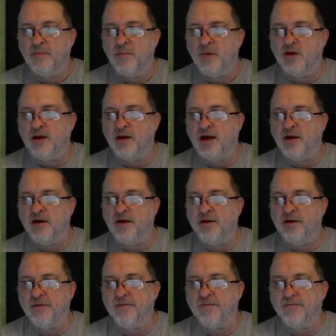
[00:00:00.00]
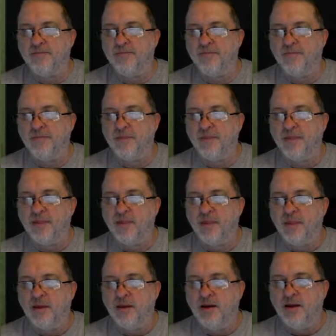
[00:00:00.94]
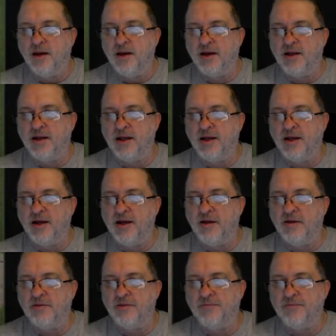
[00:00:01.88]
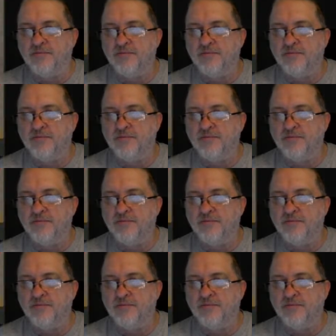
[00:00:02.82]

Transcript: Okay, up. And again here.